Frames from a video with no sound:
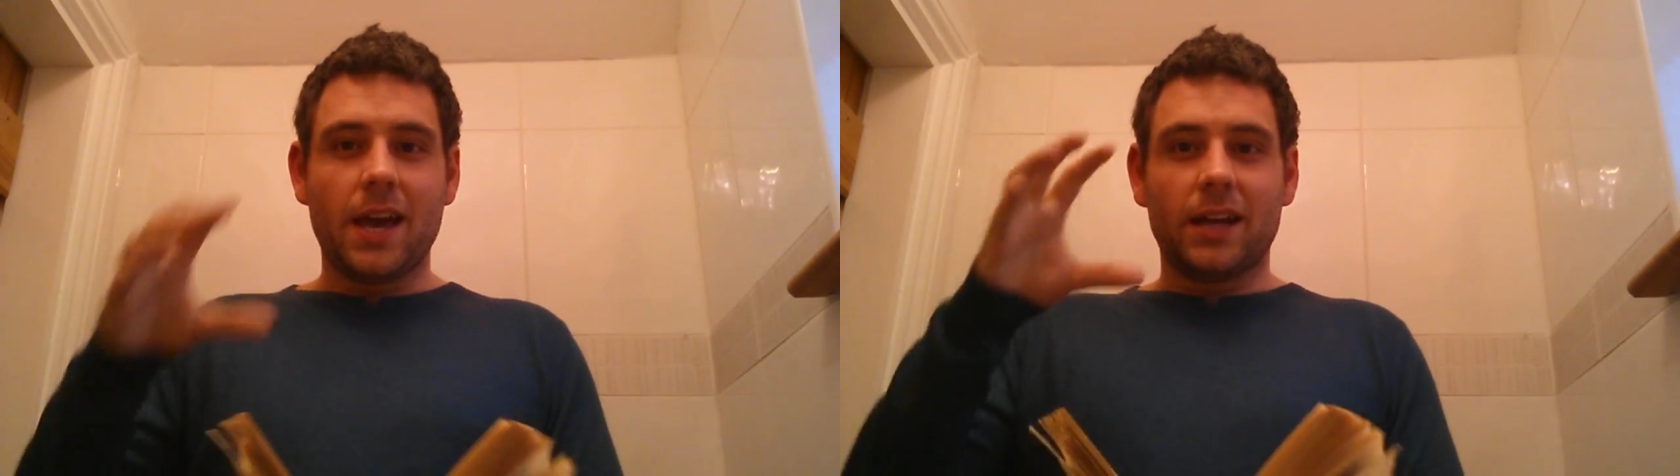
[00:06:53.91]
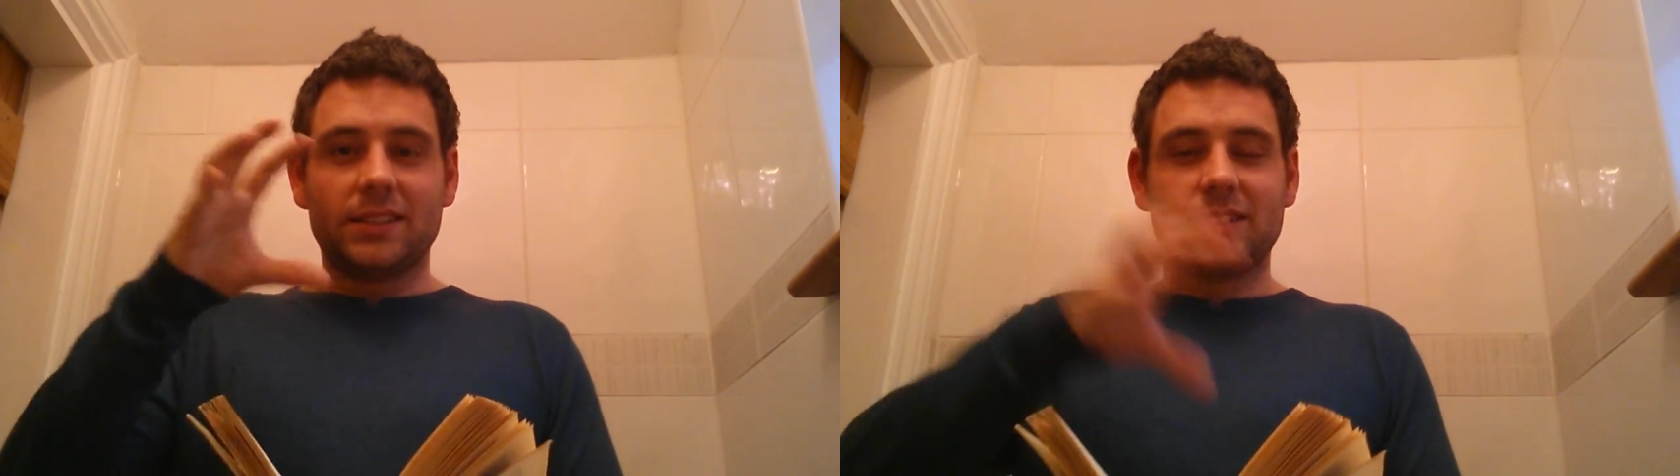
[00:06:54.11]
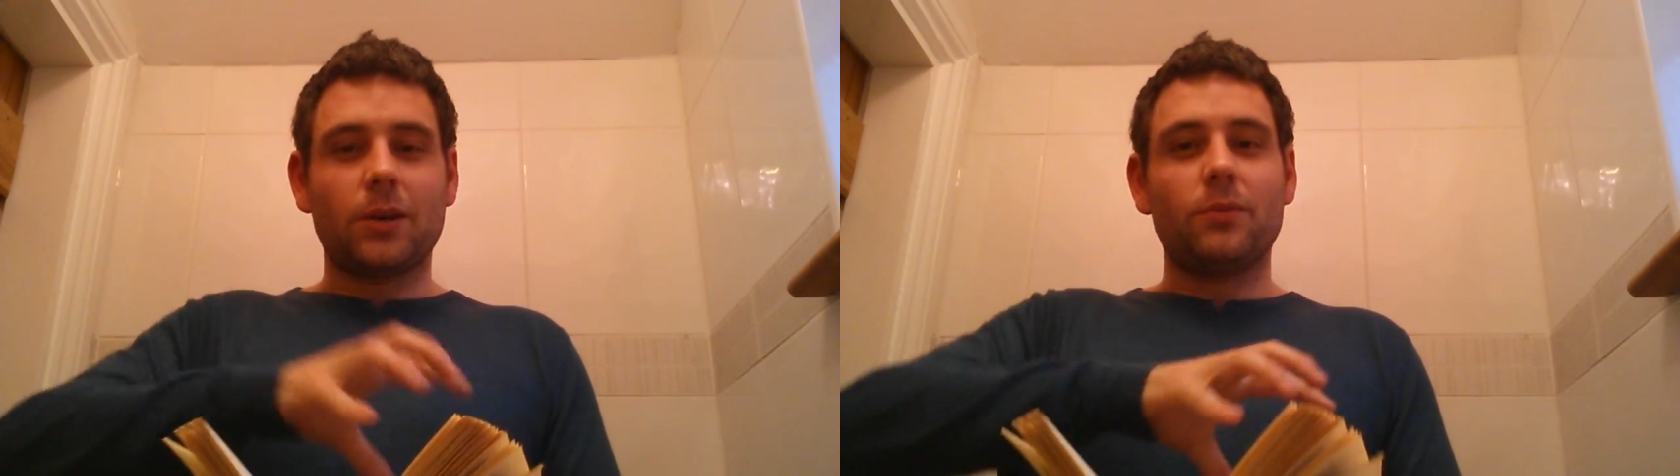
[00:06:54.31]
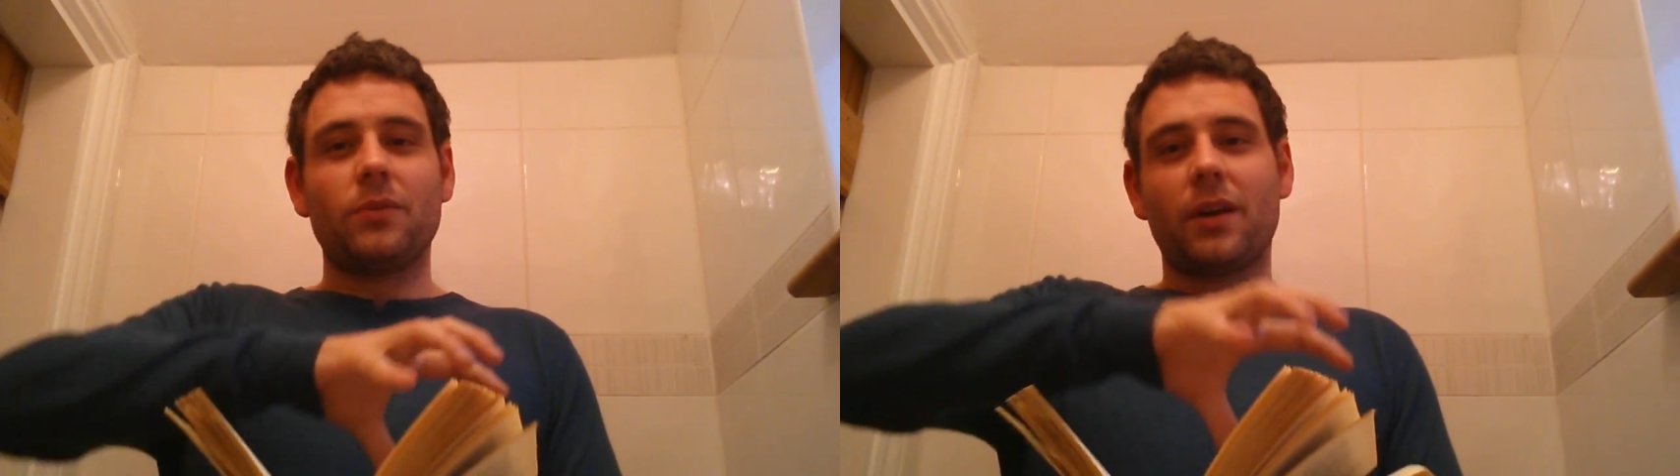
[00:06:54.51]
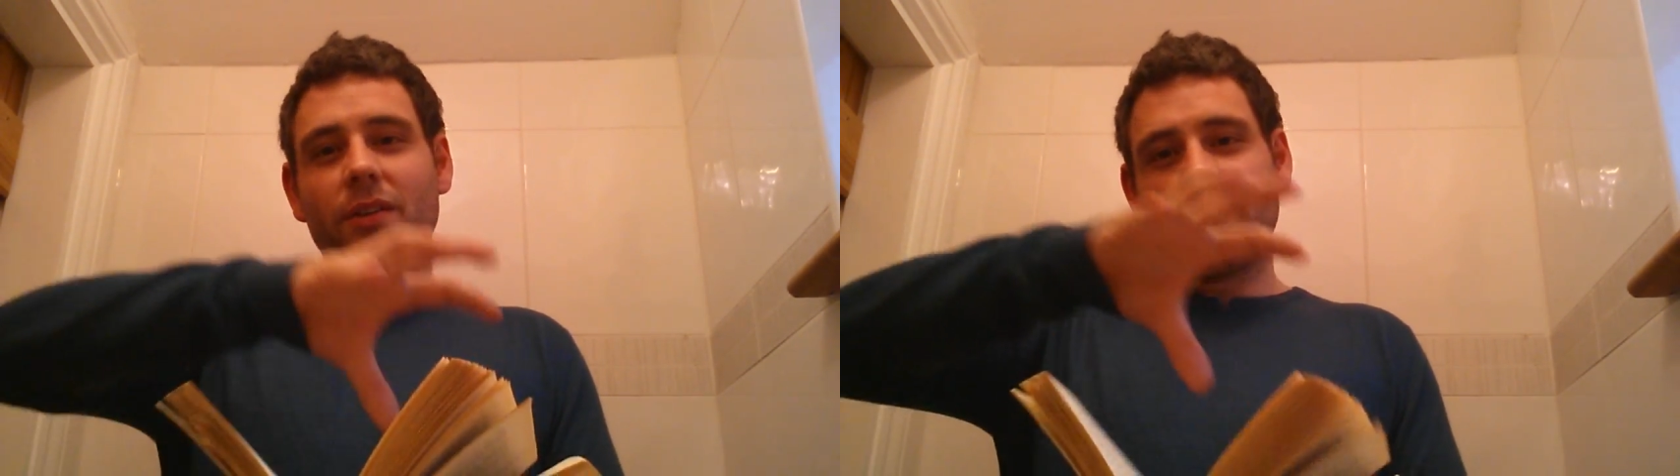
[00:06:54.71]
And
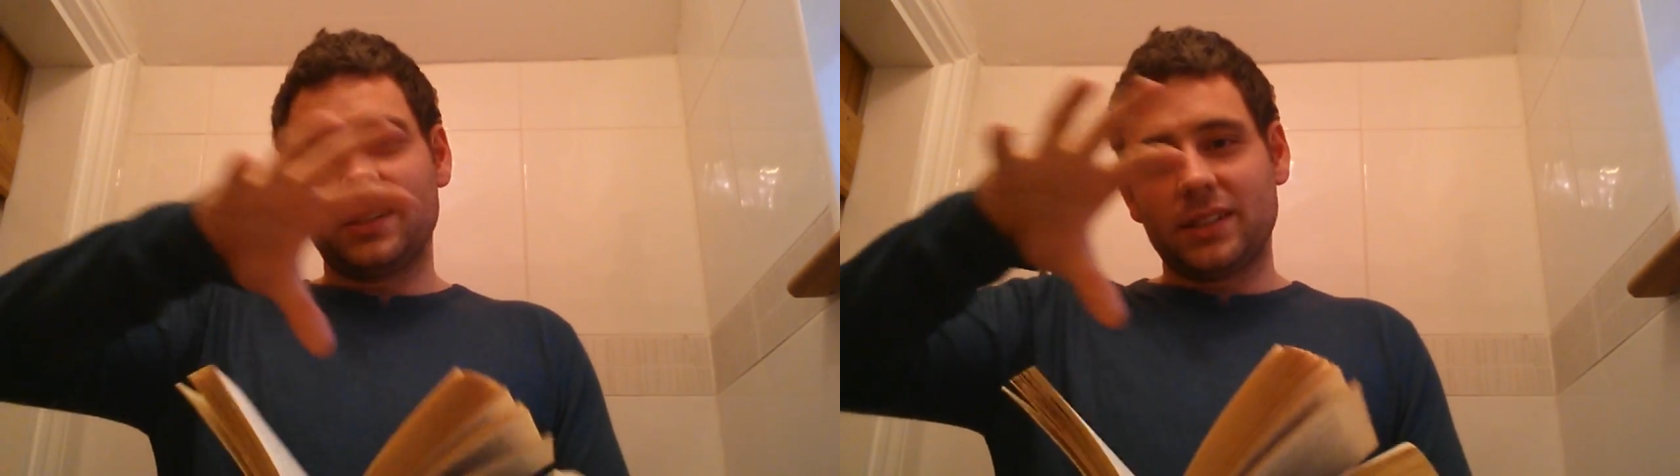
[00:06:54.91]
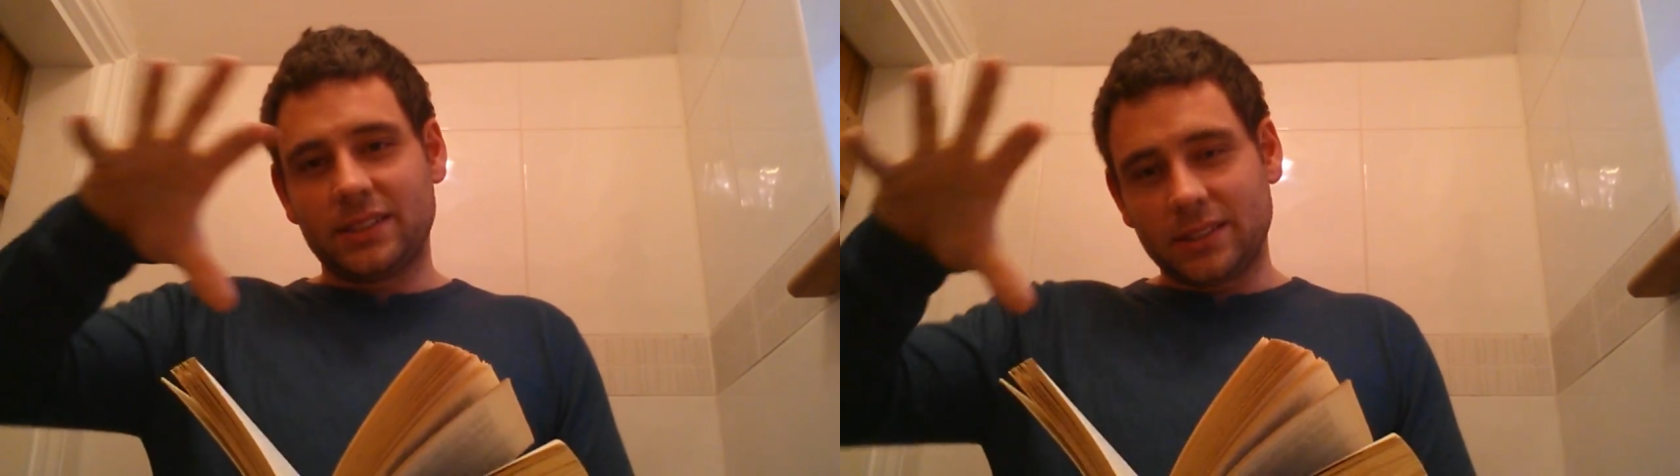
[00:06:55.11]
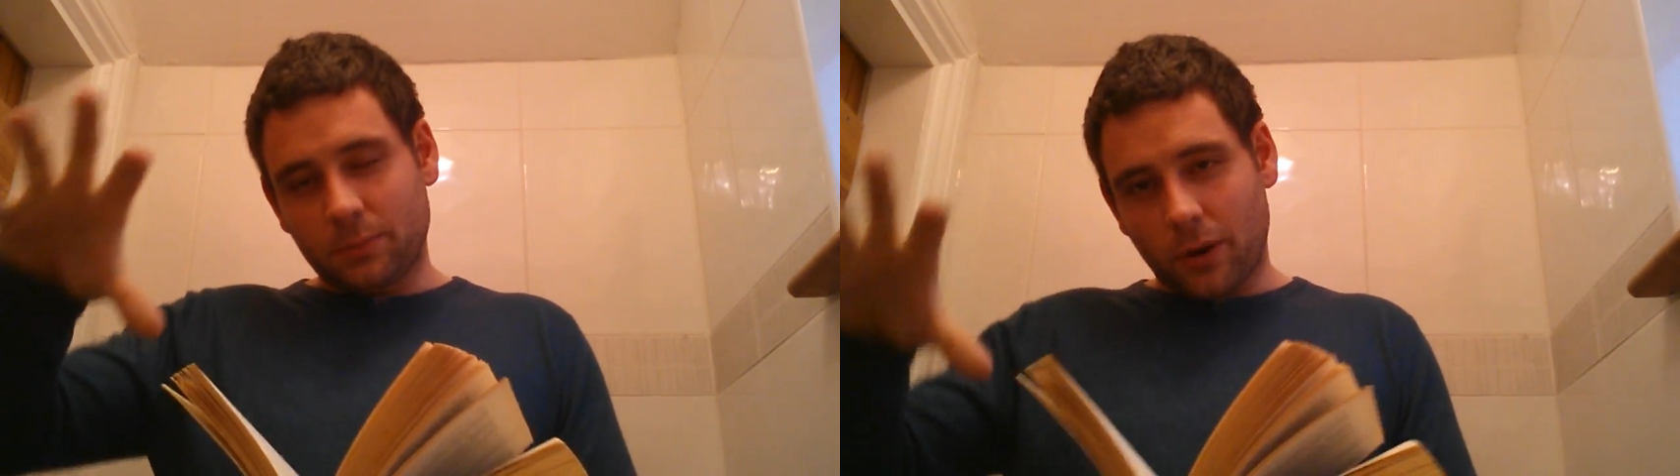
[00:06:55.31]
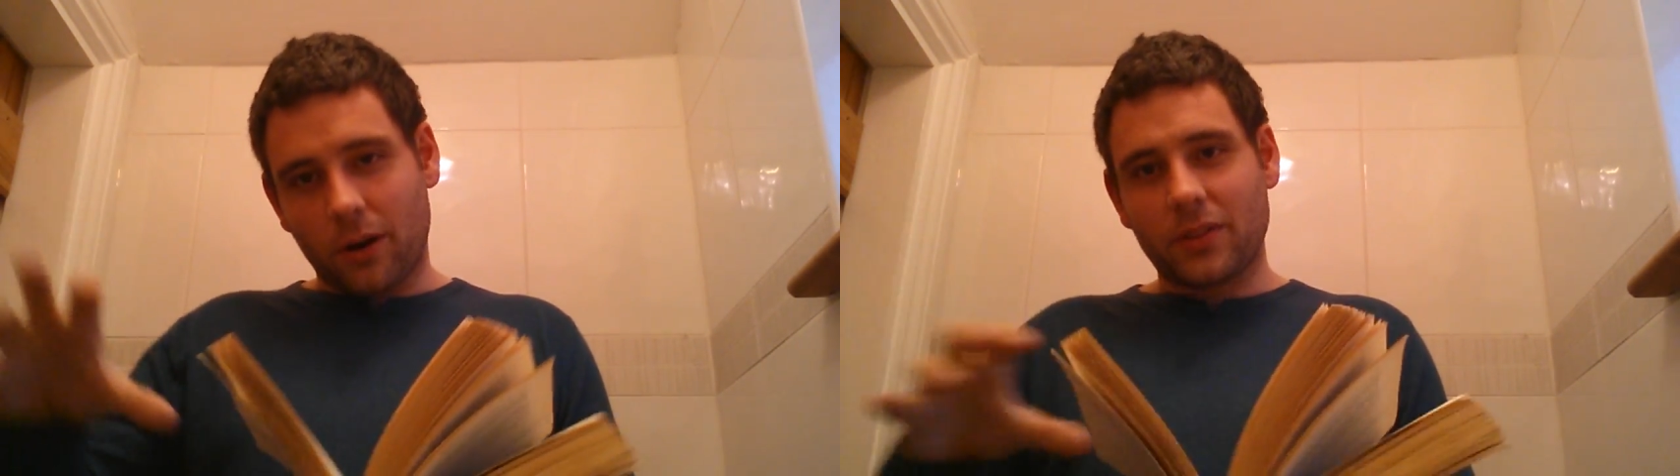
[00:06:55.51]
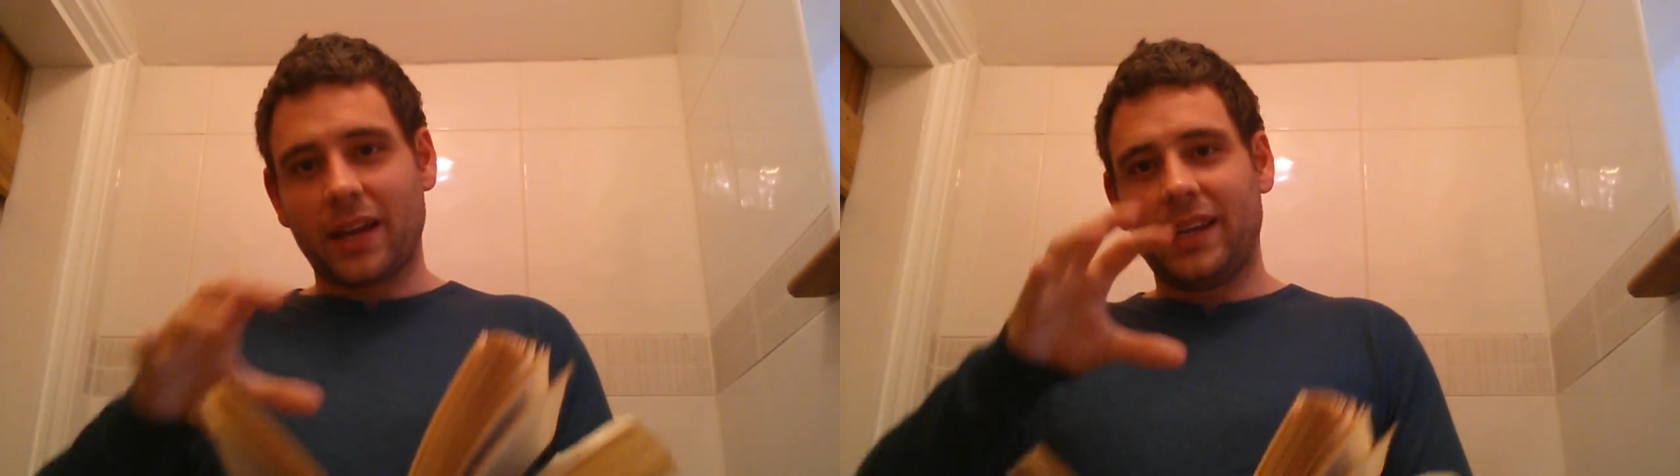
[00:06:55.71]
so I think this is part of that